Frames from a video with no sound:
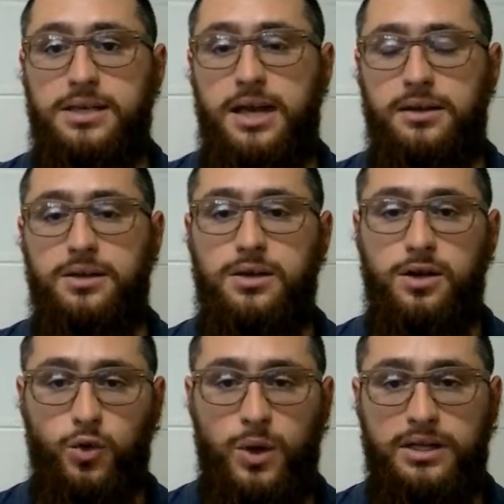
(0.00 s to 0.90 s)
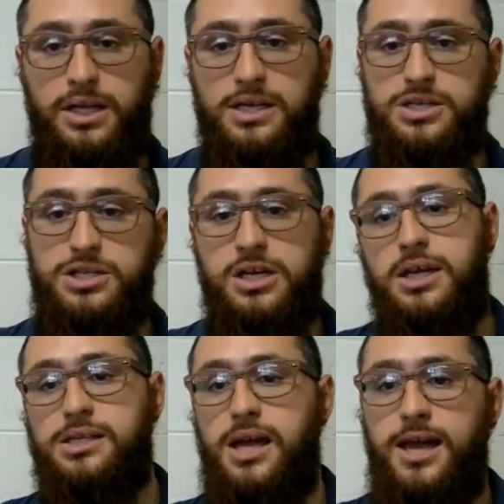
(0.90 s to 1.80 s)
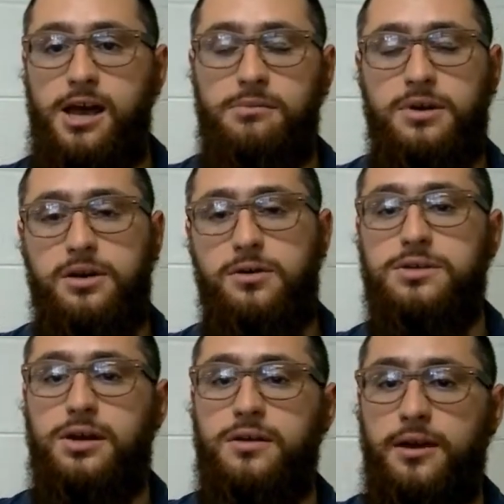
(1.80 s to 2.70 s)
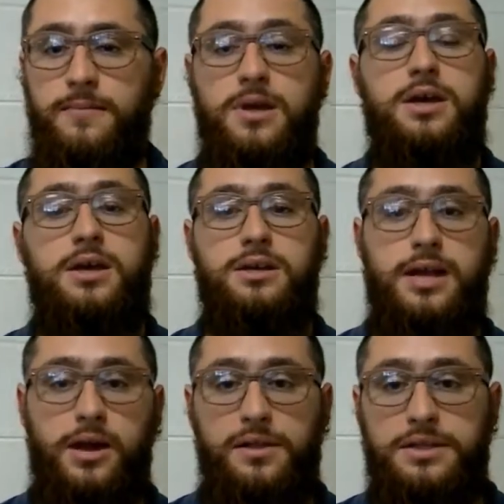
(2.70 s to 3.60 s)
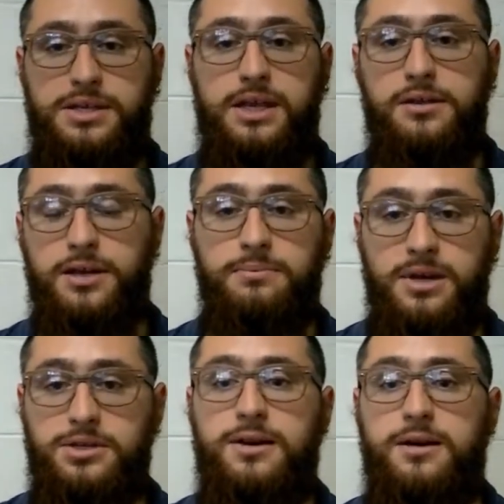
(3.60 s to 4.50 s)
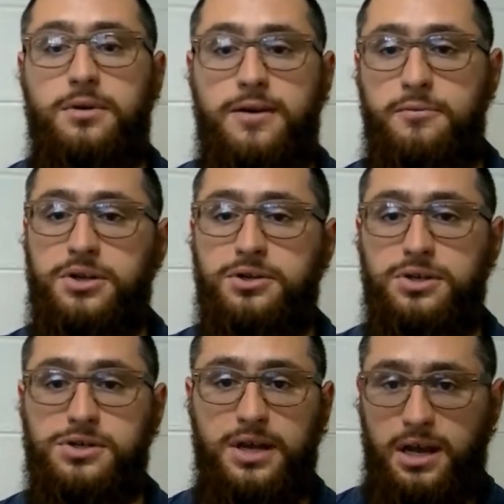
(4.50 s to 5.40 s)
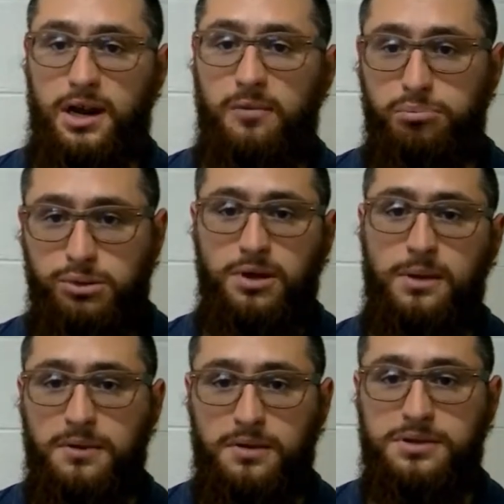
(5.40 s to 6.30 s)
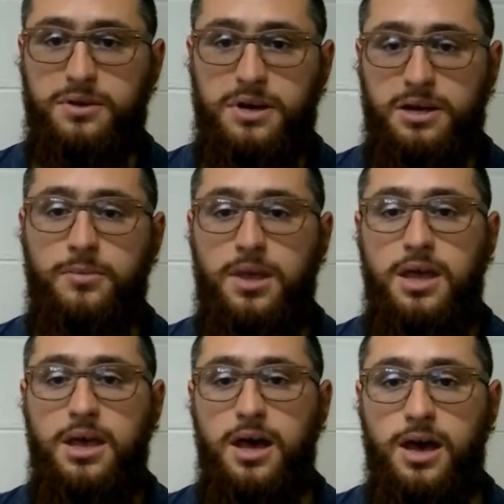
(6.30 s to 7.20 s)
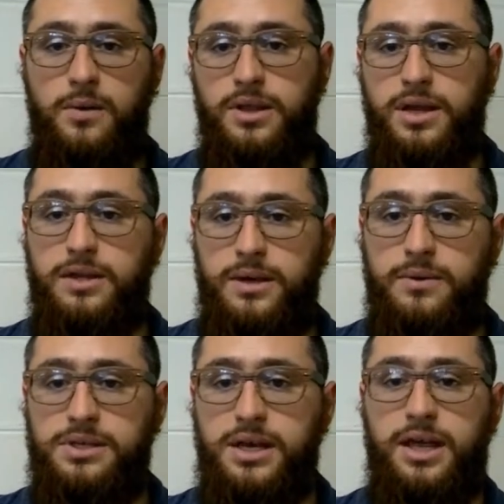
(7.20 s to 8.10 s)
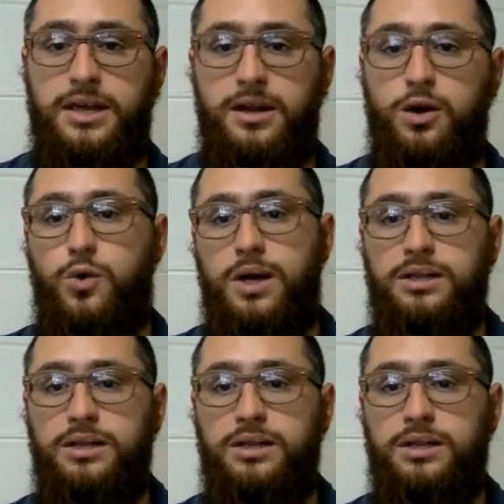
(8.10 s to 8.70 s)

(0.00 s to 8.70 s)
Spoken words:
will become cuantas with as at the end. ¿Cuántas chicas hay? How many girls are there? Now, let's take a look at a picture here. We'll have a picture just like, up on the screen here.